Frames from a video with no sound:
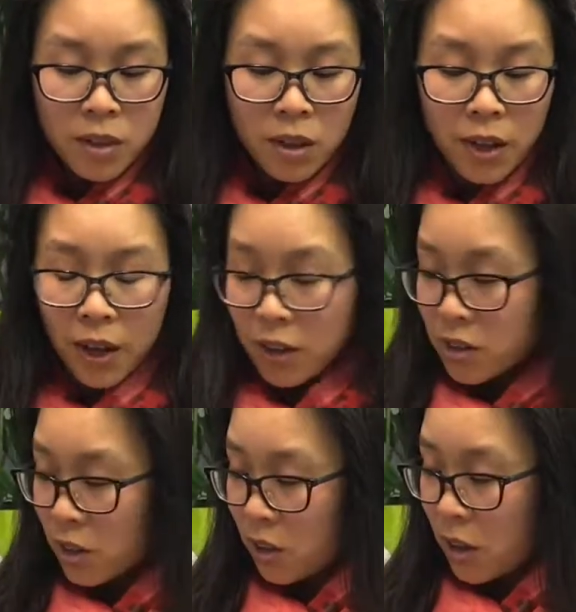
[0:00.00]
Okay,
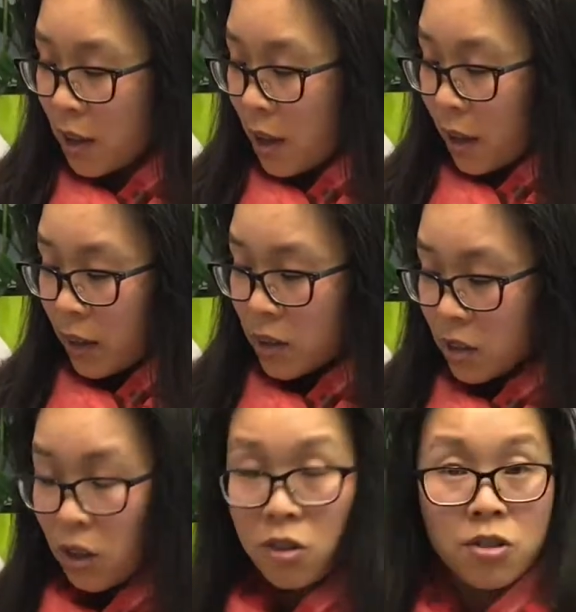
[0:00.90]
so let's
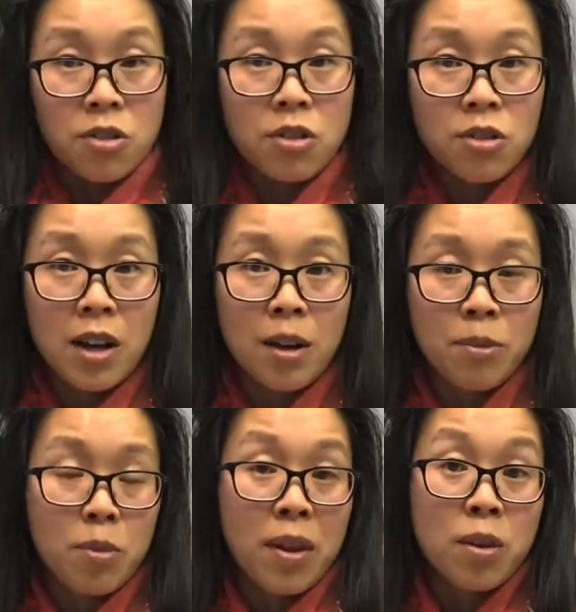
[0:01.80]
go through
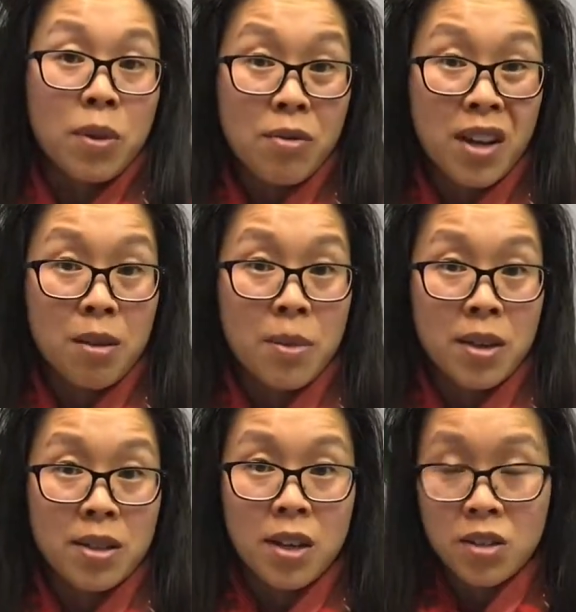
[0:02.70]
the one that we
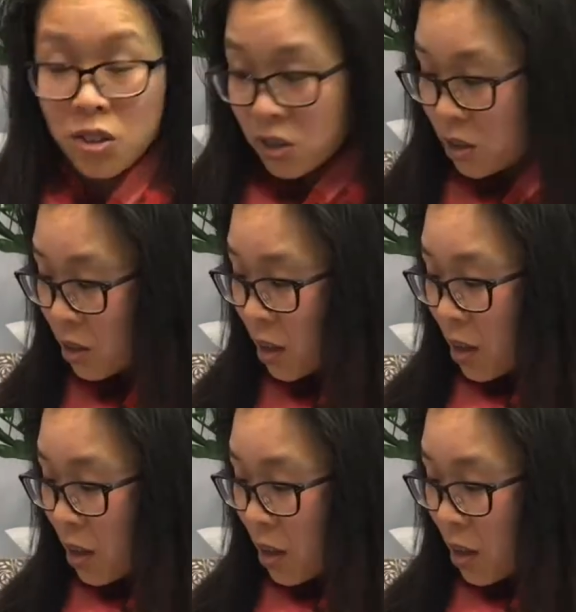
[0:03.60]
recommend at Atune.